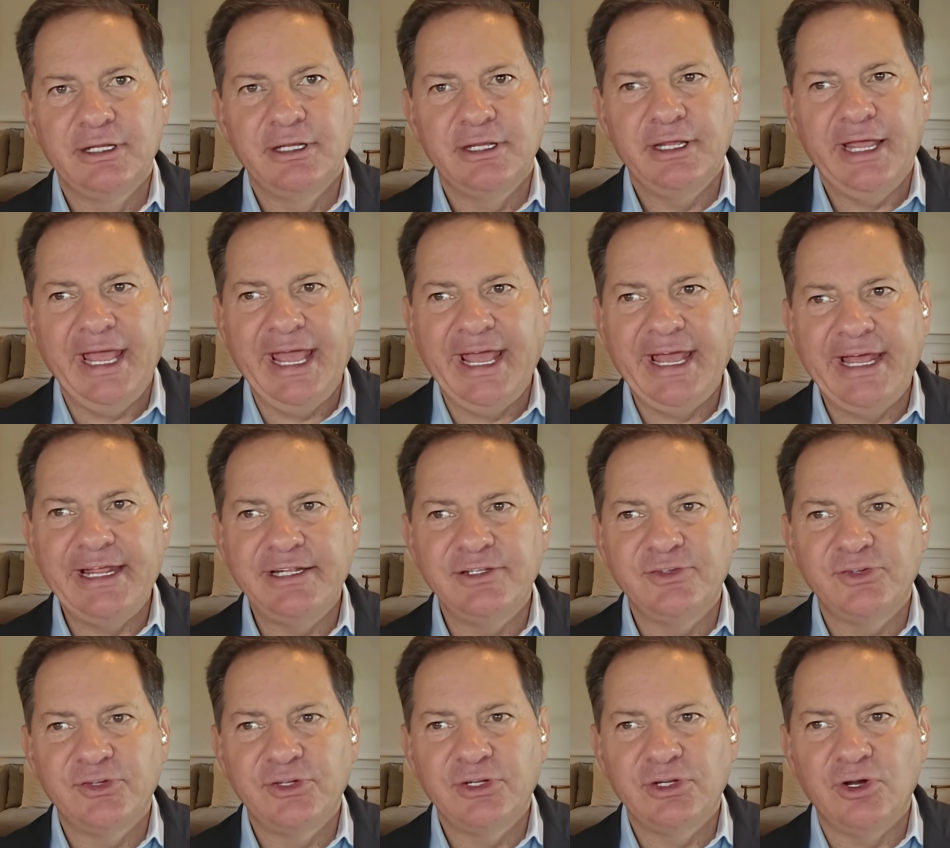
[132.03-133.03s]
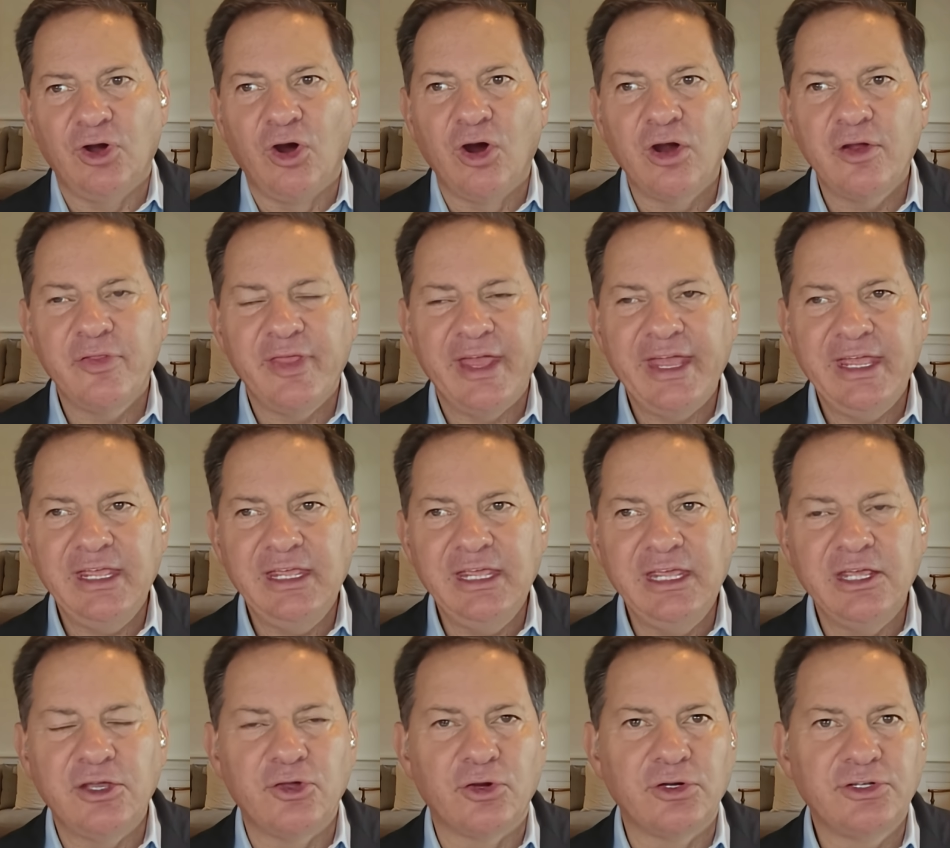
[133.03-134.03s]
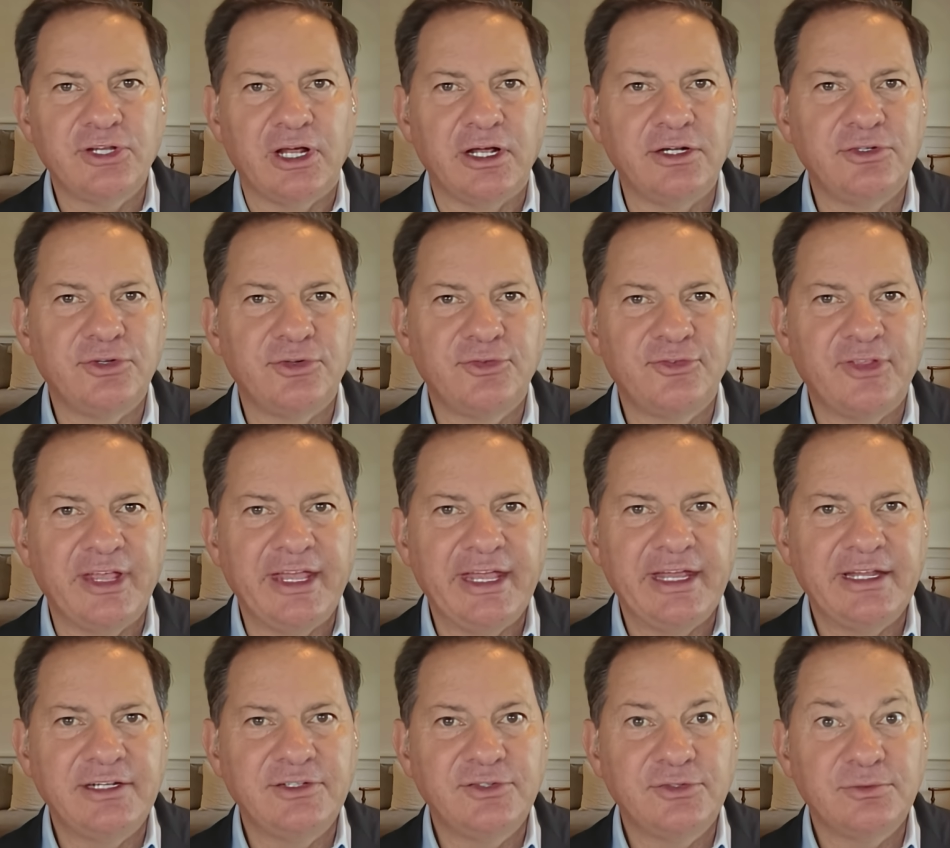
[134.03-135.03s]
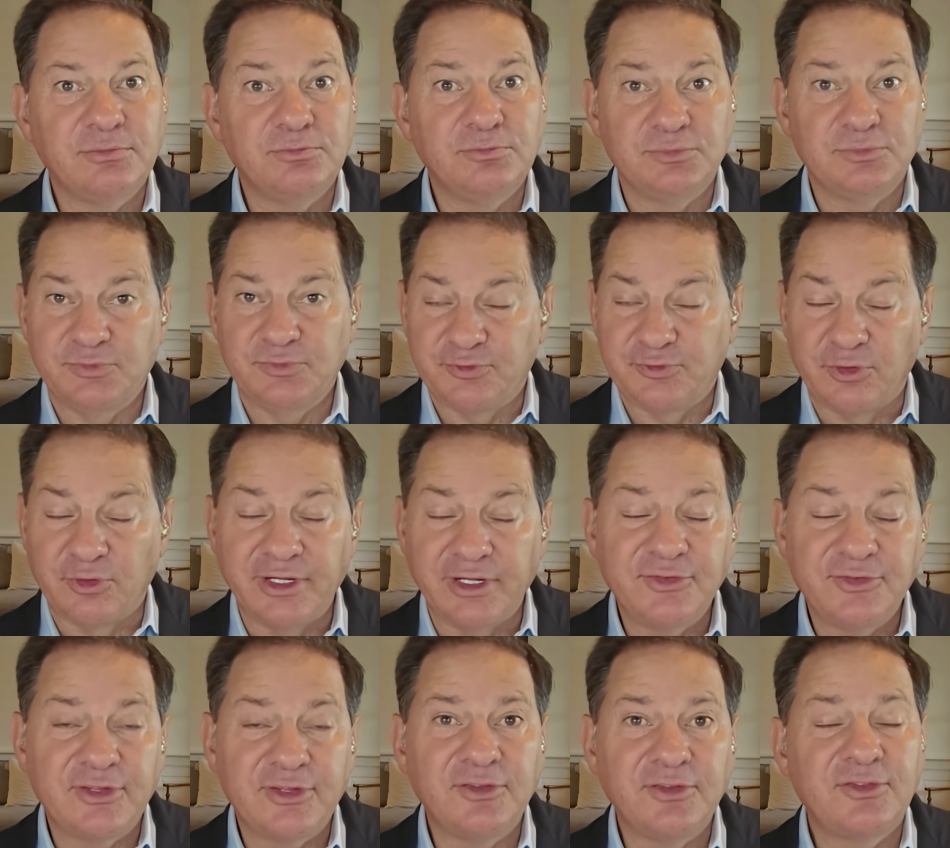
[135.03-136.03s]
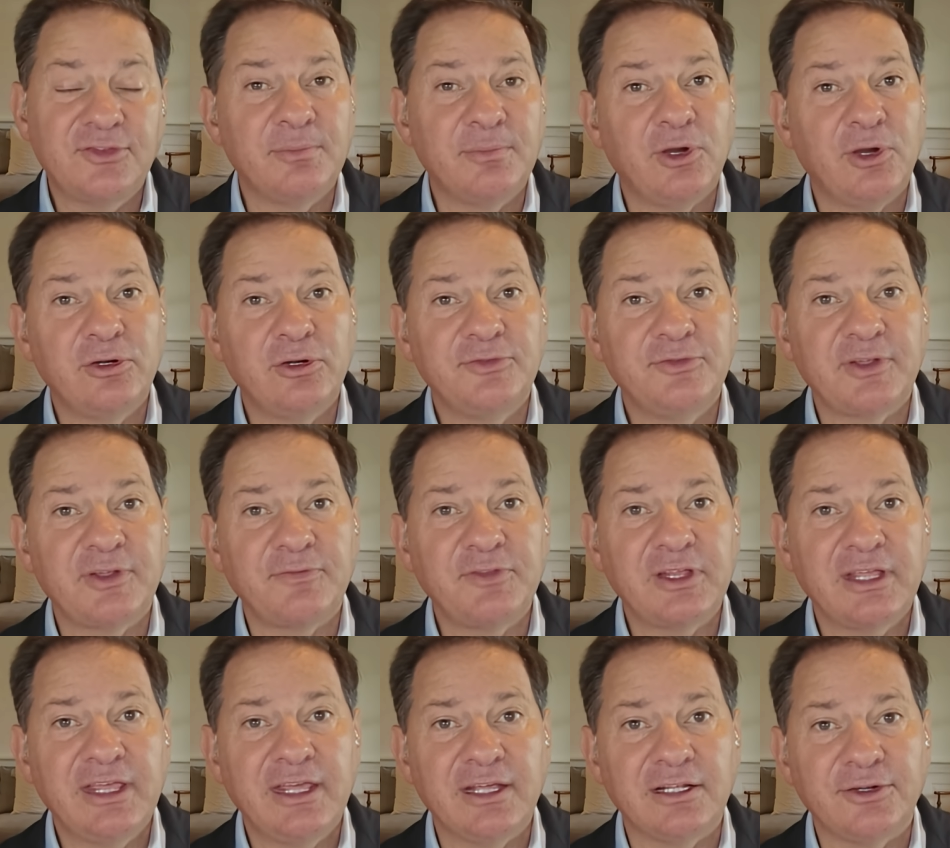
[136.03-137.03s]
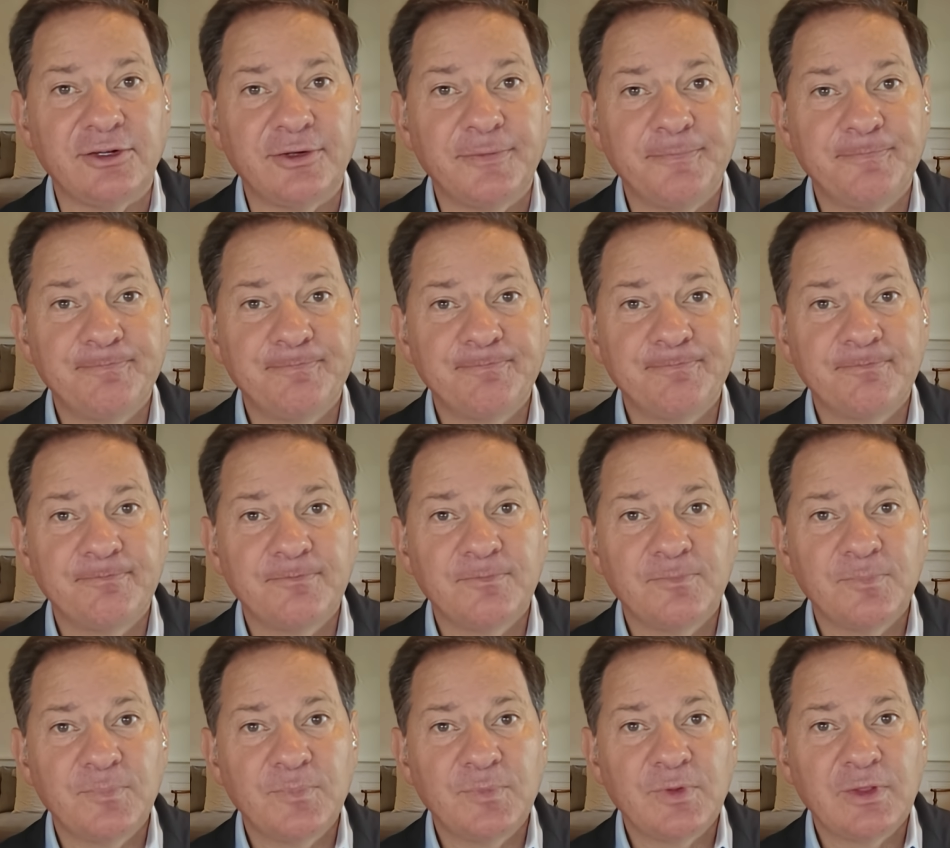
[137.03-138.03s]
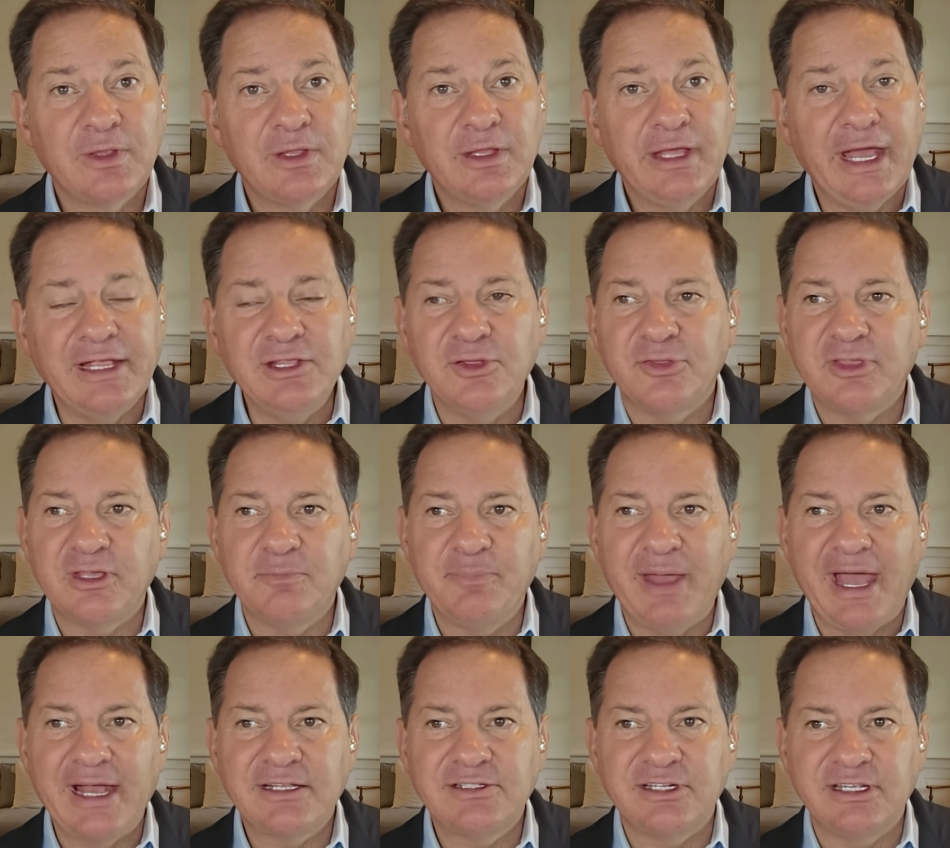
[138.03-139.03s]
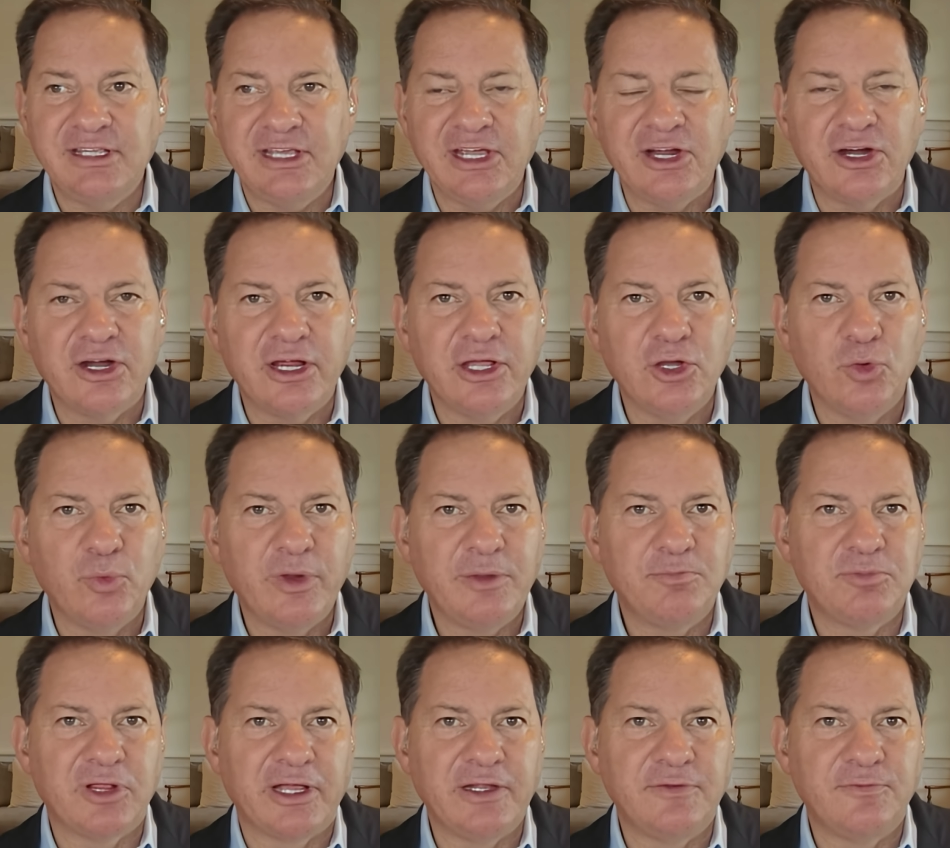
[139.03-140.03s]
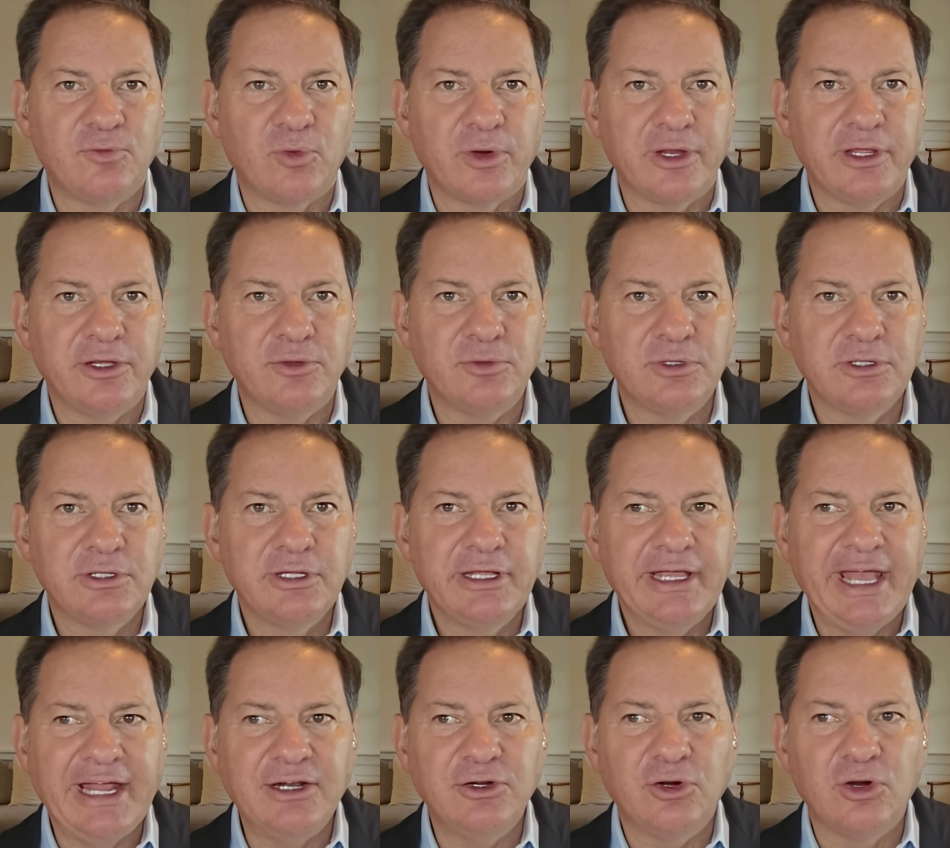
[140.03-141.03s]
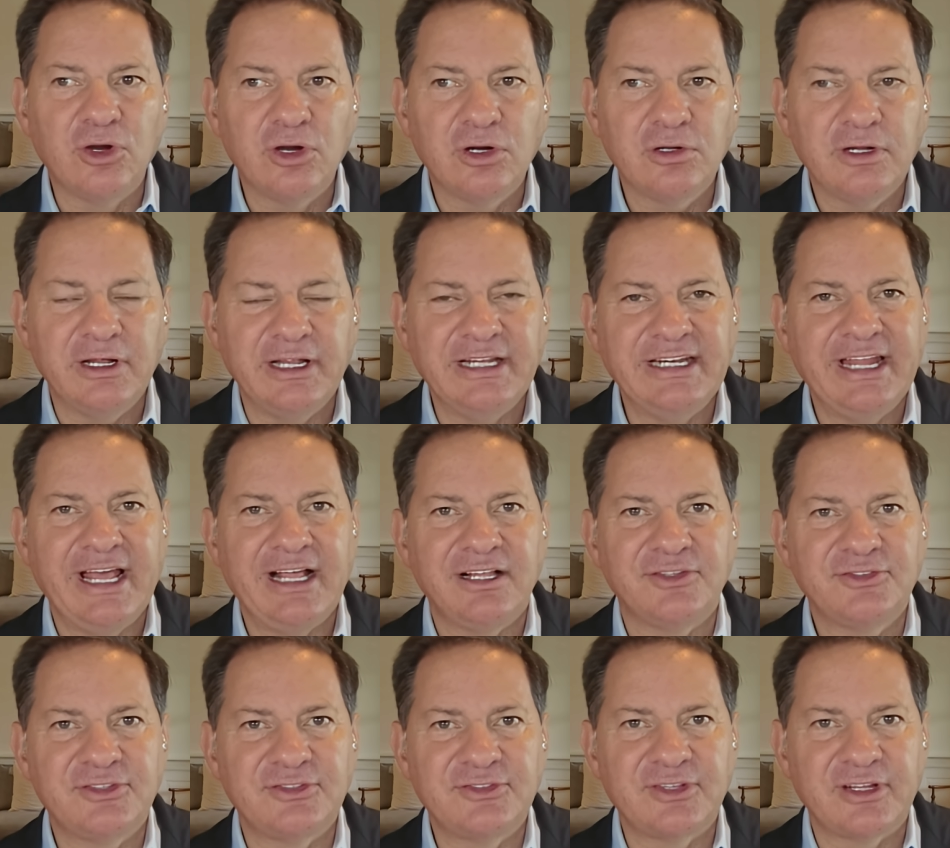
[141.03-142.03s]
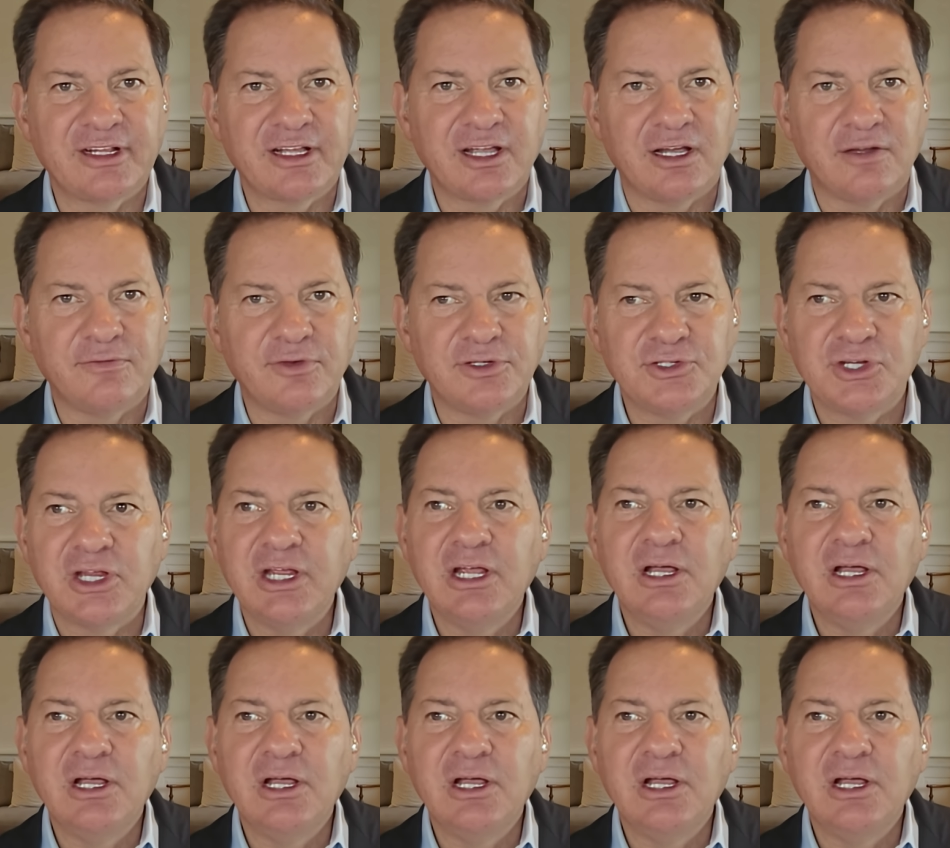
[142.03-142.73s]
And are they eager to understand, for instance, the motives of the killer? And you think back to Carrie, who we played for you, and her analysis of the coverage.